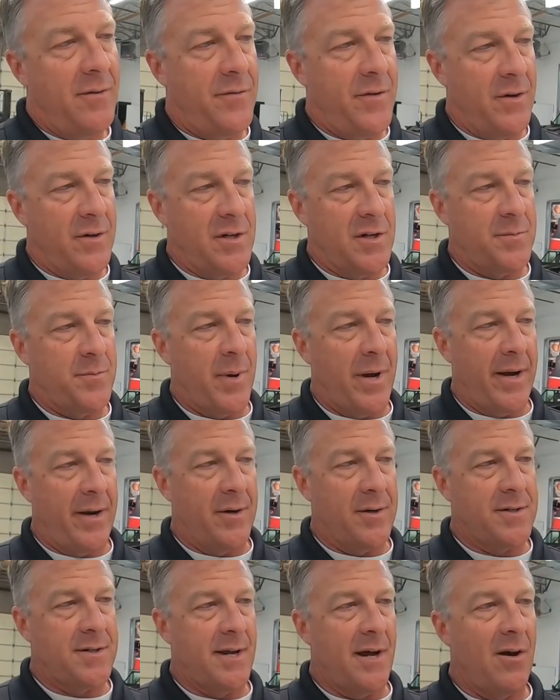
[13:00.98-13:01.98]
if you're just by
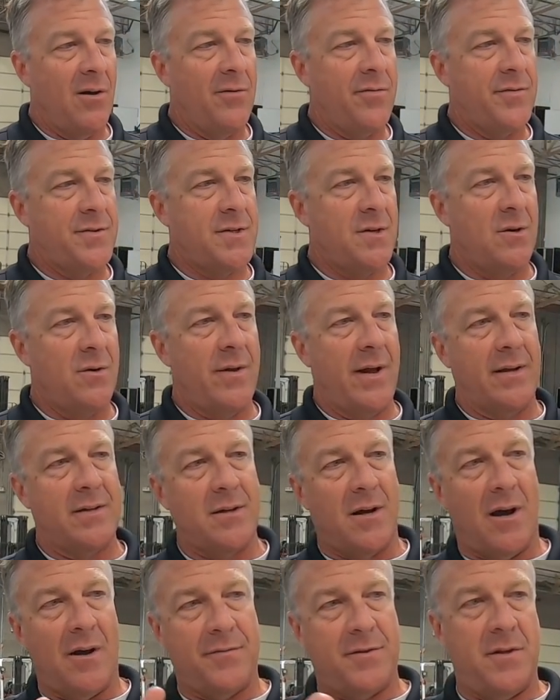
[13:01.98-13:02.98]
yourself. So
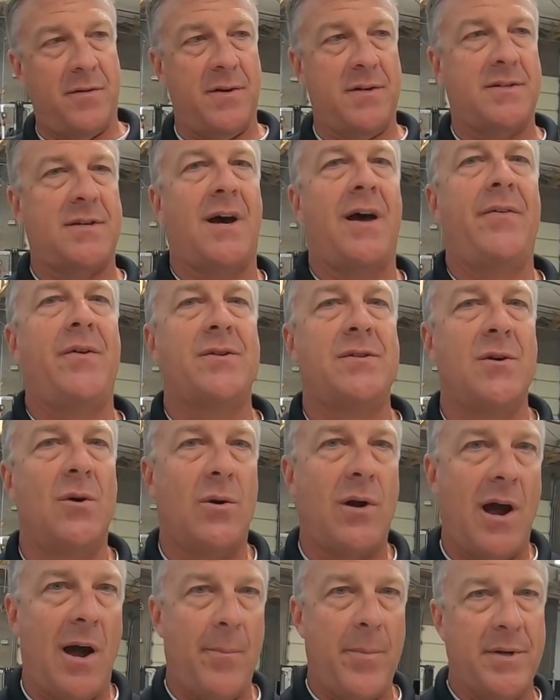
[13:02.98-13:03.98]
that's off to the side. There's
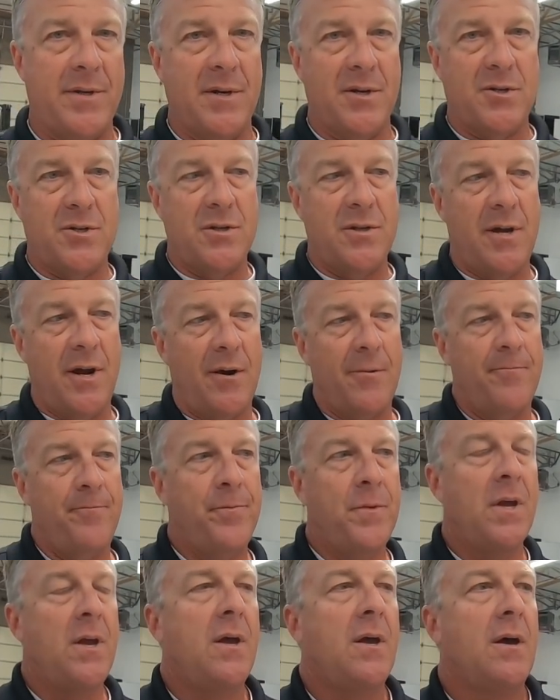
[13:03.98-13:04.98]
no competition there.
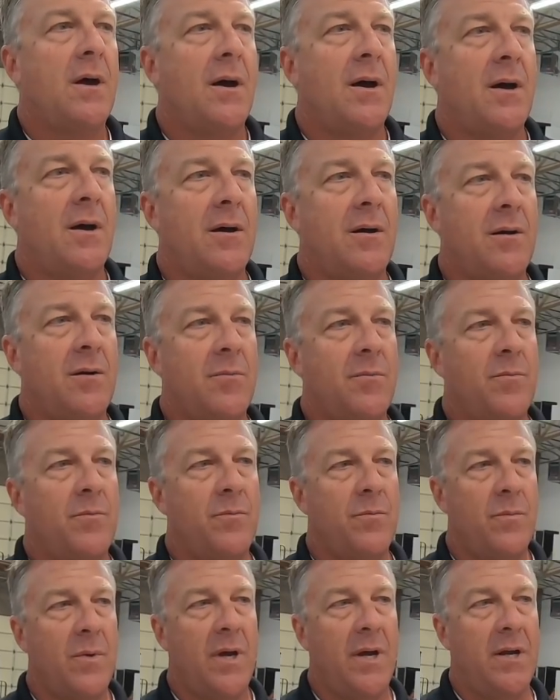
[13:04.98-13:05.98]

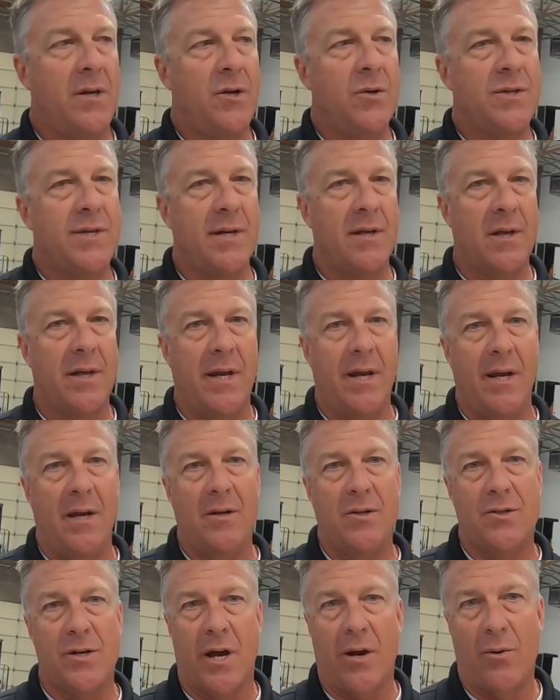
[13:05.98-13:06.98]
Um, in
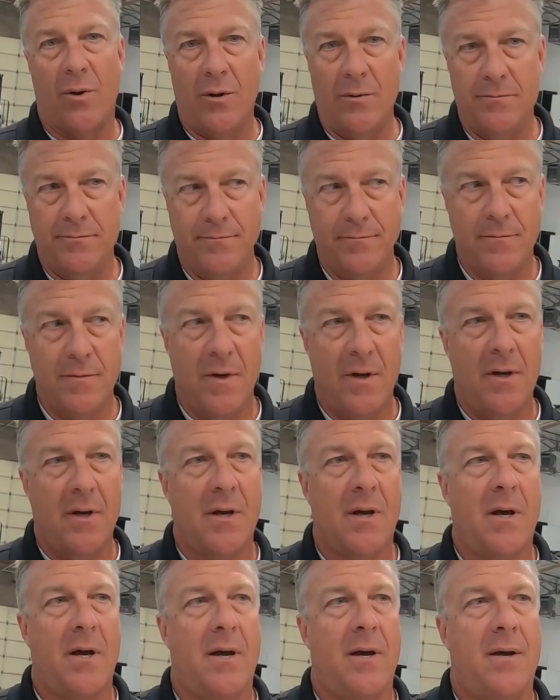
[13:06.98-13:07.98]
utility, general.
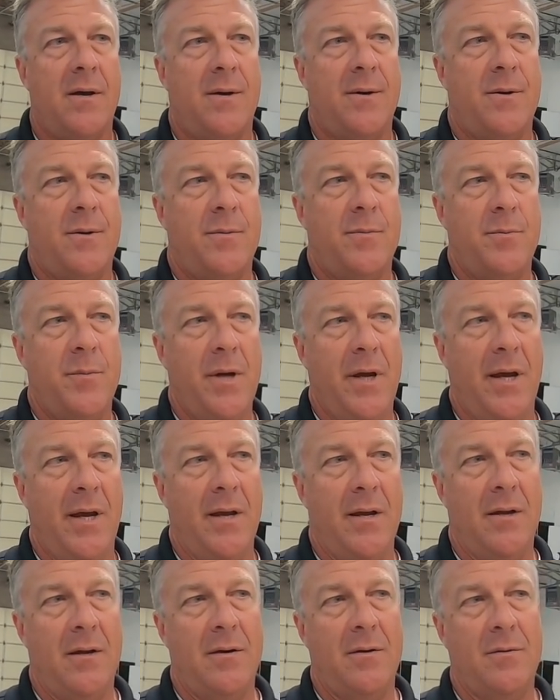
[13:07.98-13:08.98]
Um,
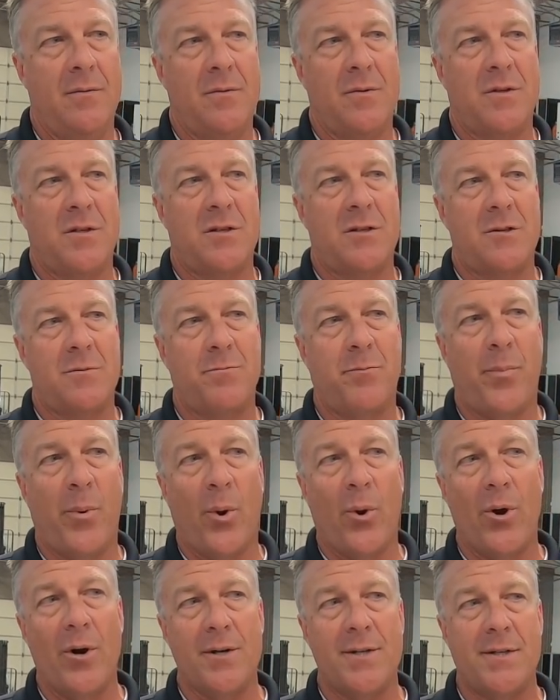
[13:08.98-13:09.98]
in
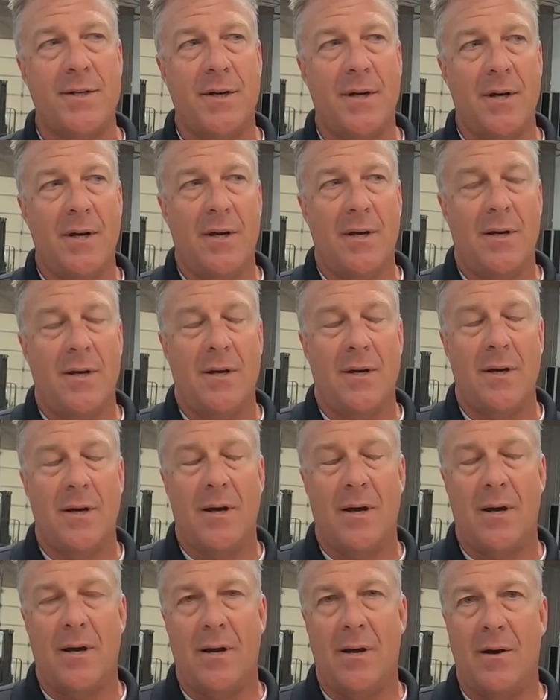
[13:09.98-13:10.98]
sport,
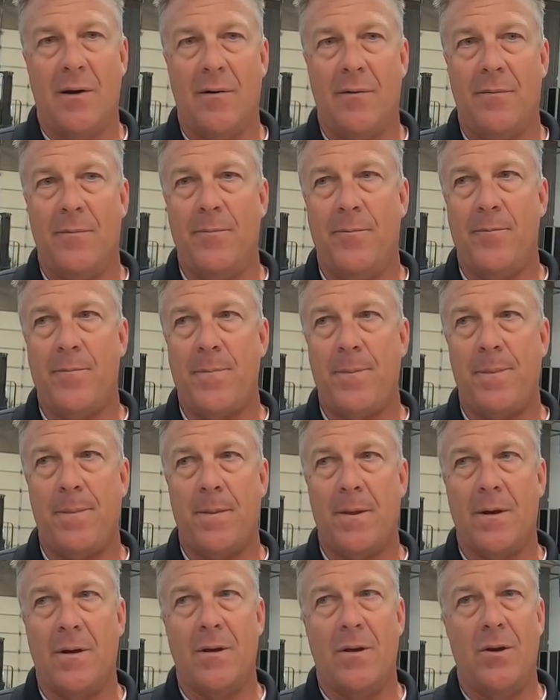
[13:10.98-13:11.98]
uh,
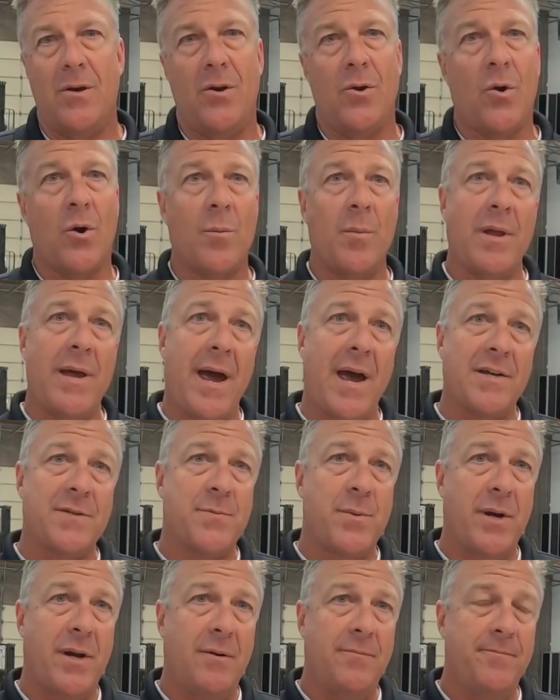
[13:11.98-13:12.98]
normally
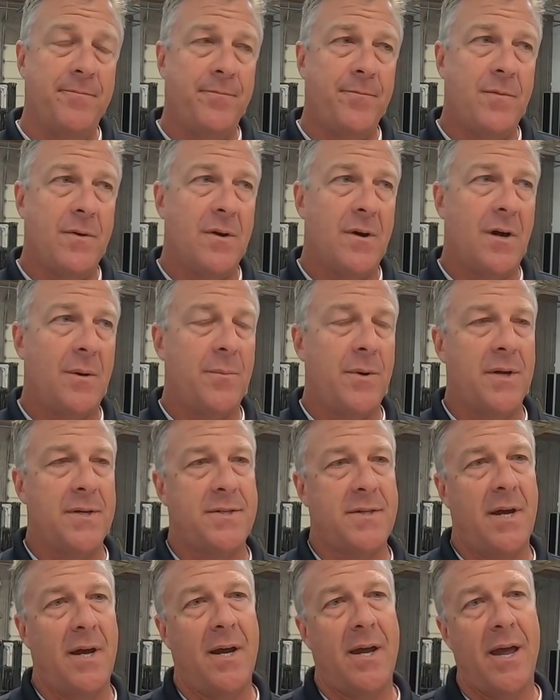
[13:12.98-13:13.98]
aspirated. I'm going
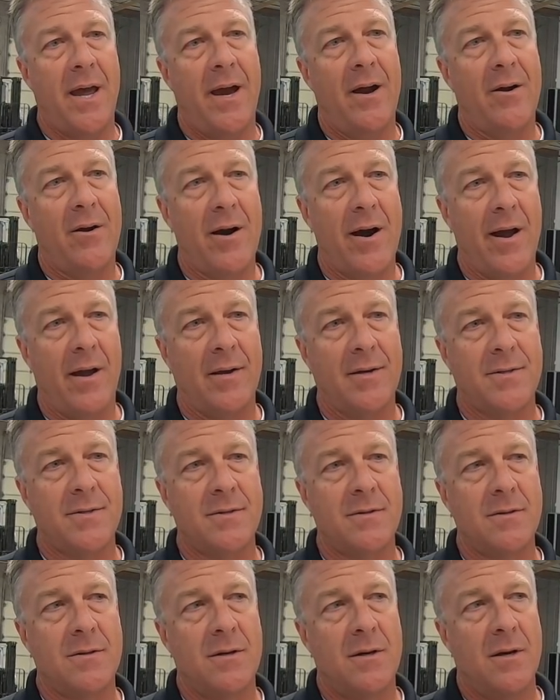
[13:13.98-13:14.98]
to say
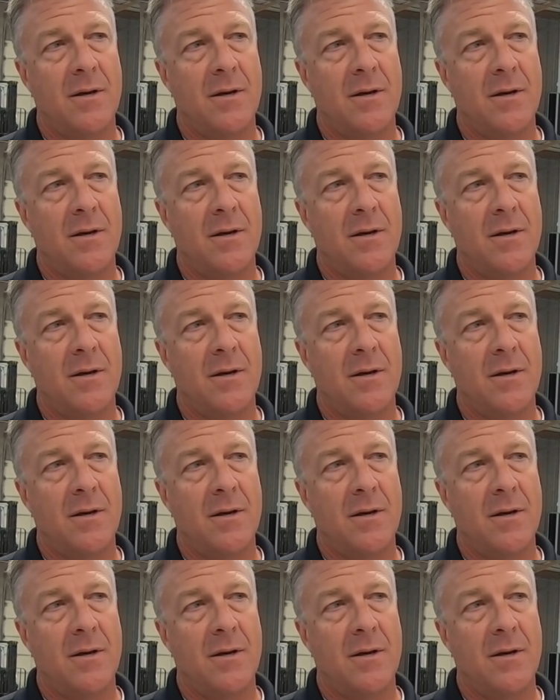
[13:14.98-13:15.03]
KRX